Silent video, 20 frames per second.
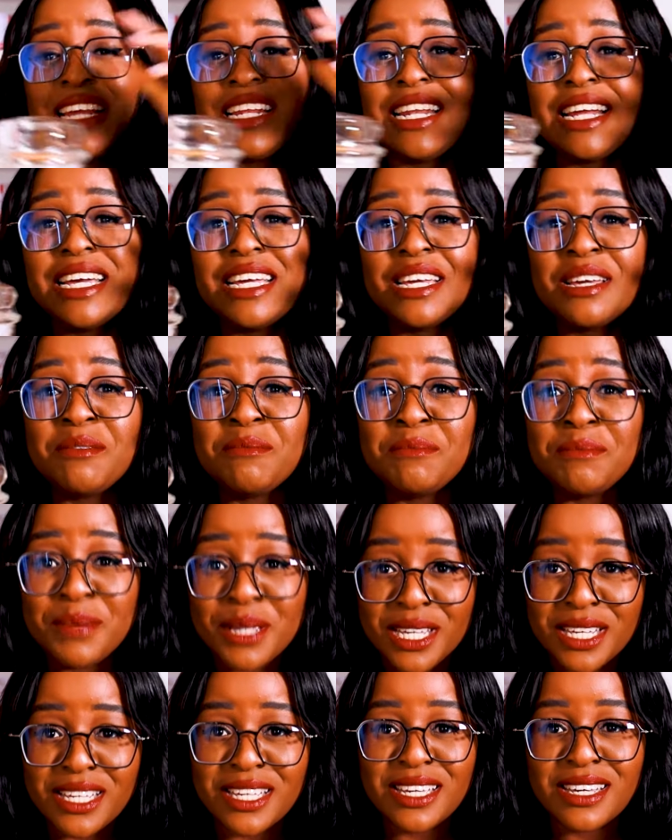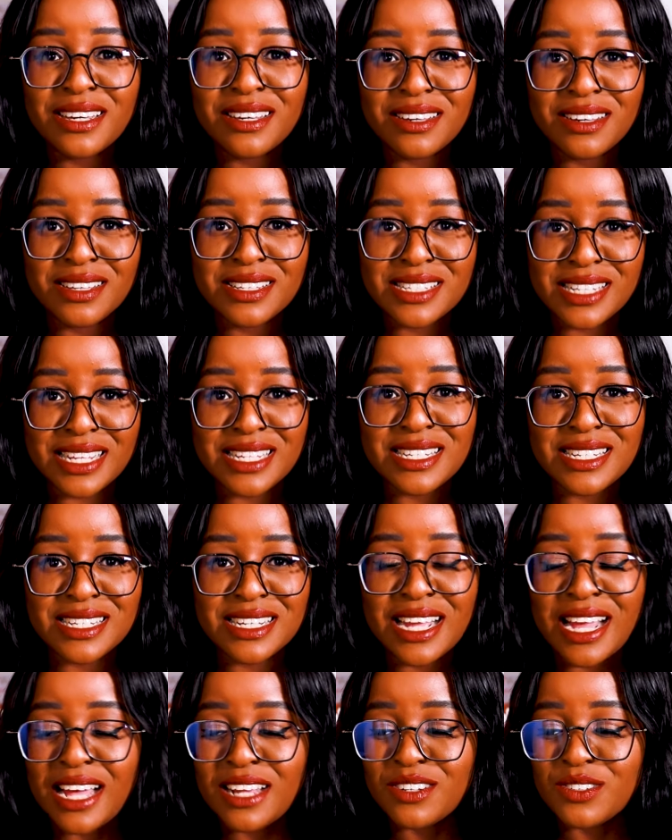I like big
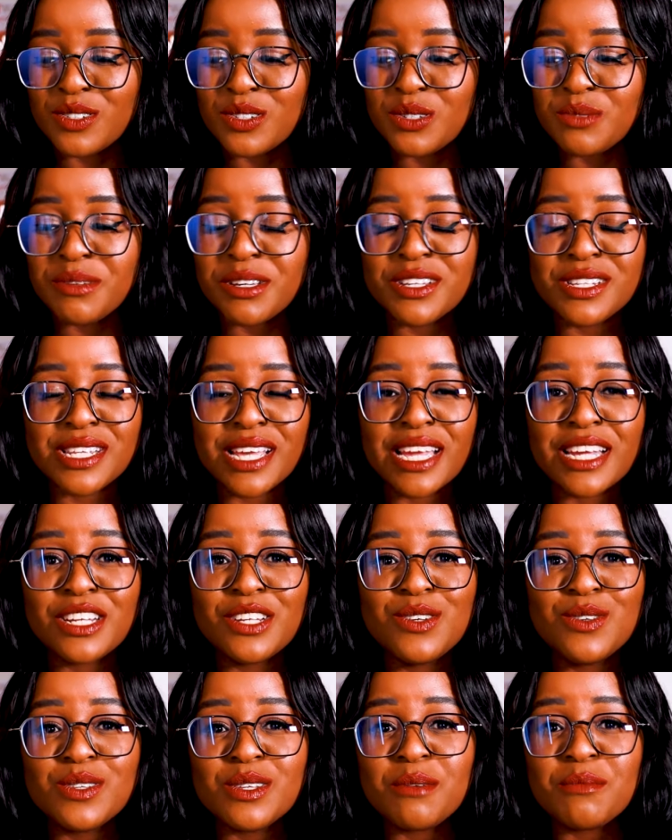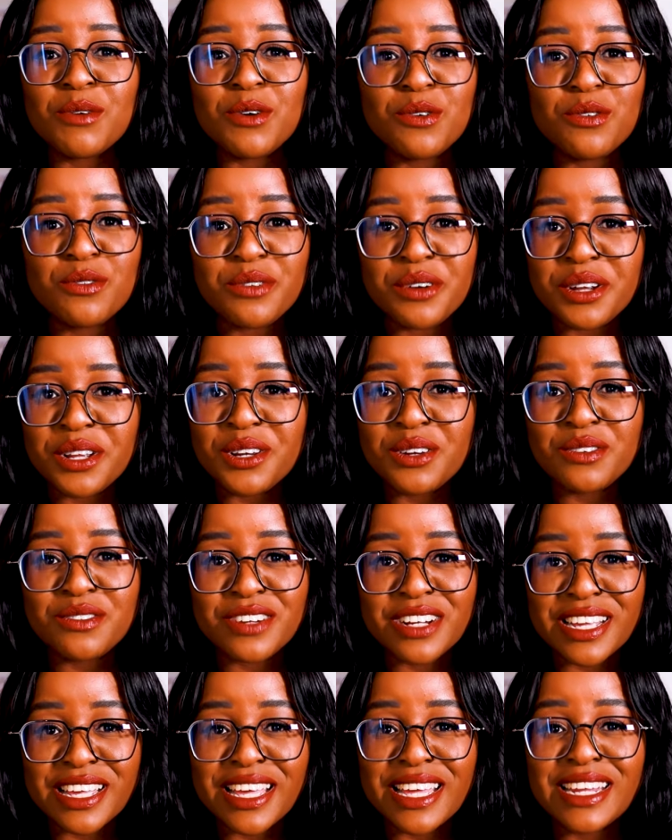scented candles because I can use them over and
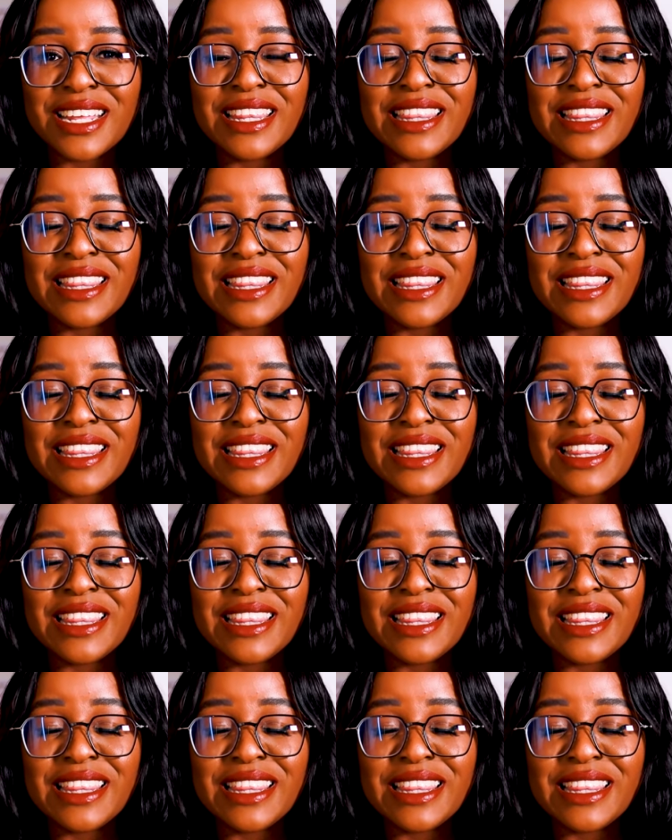over again,